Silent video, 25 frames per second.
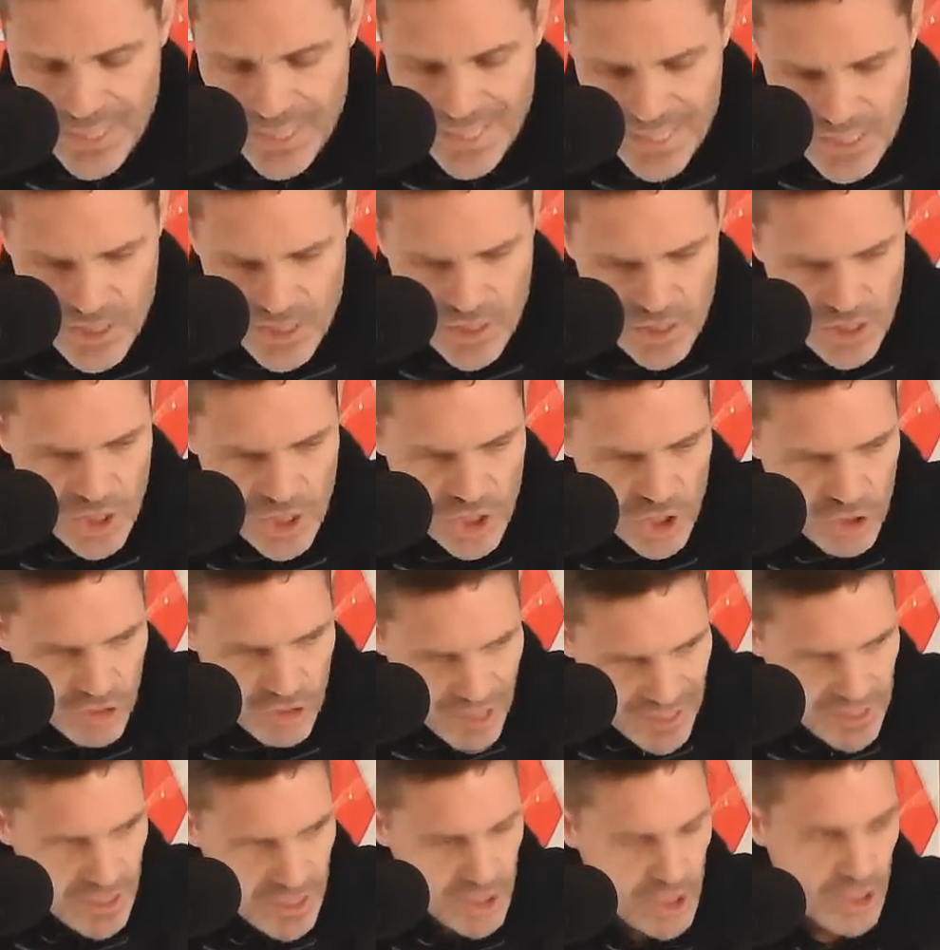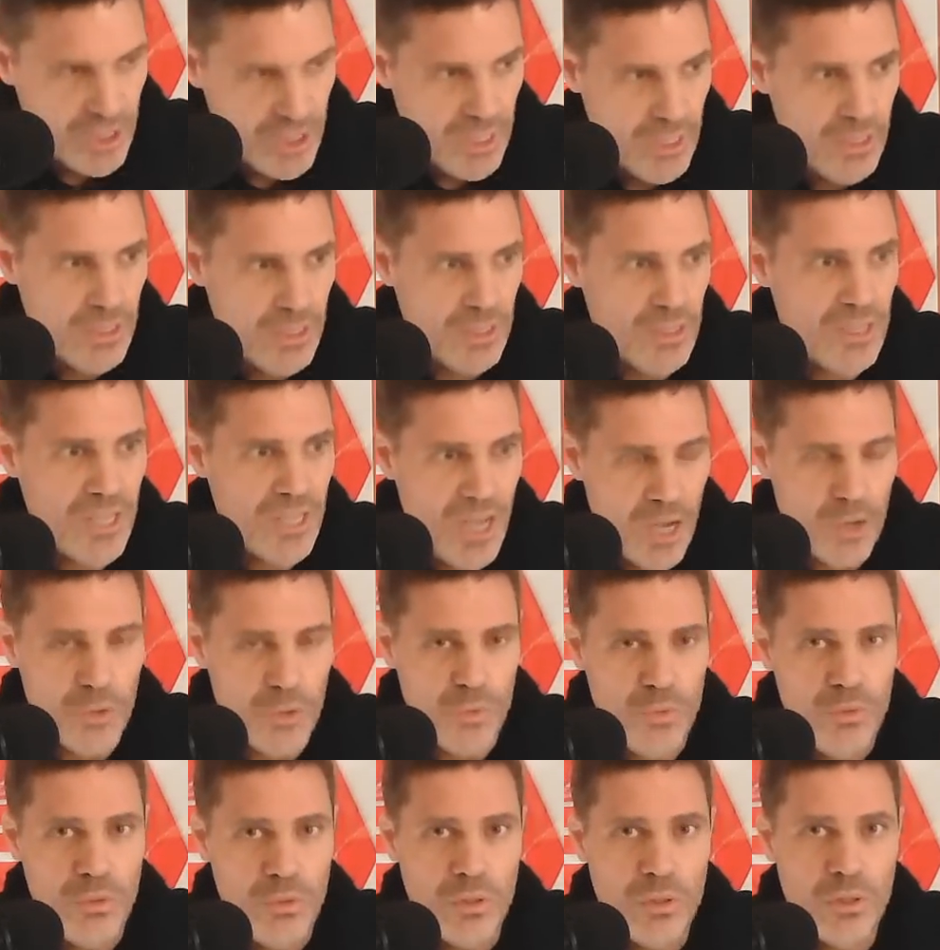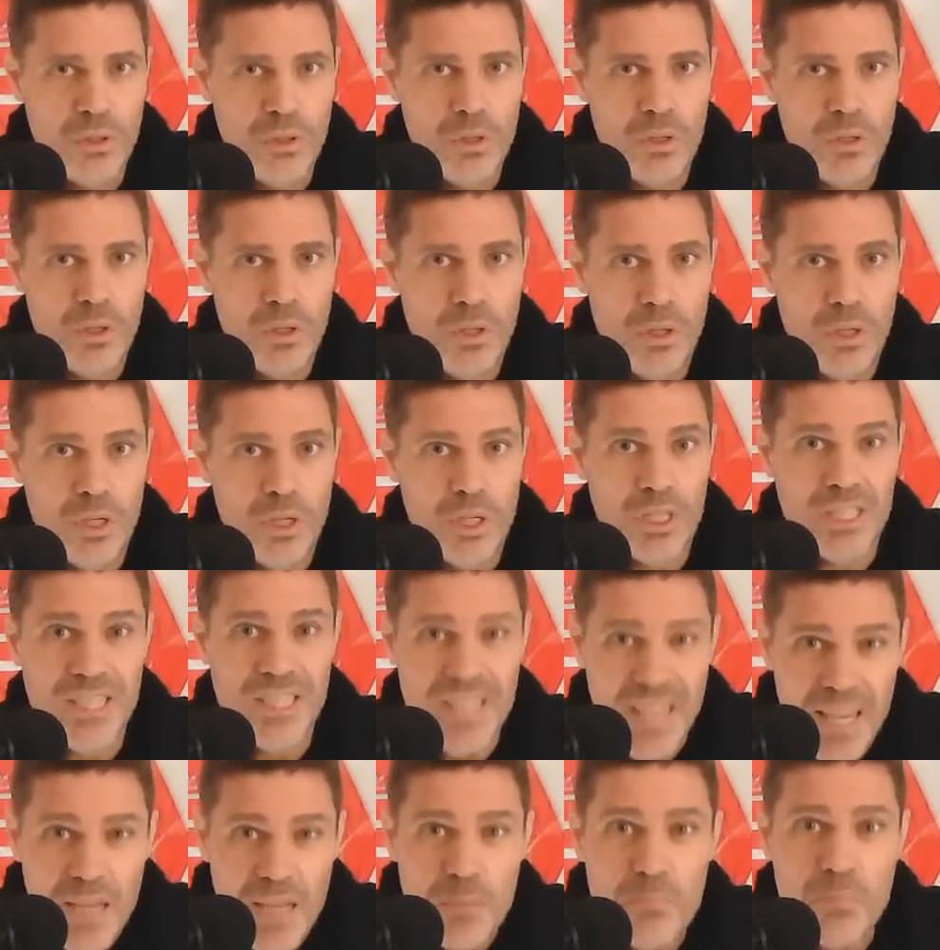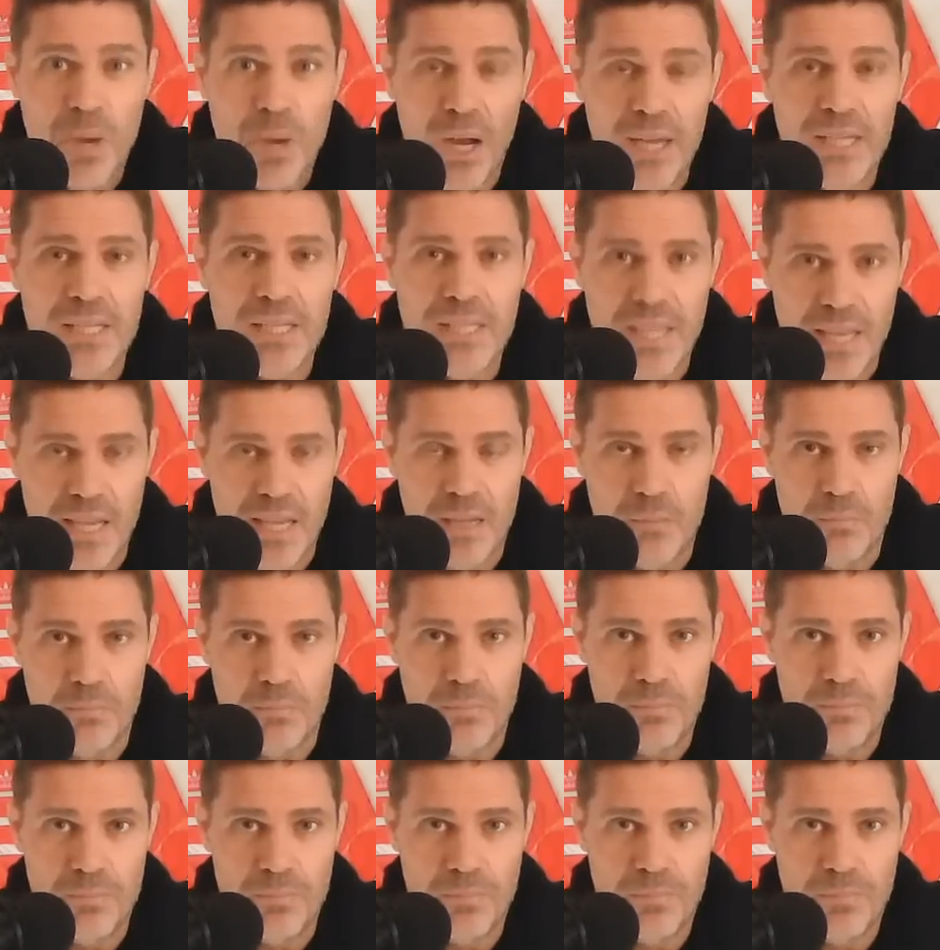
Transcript: Is the strategy now game by game?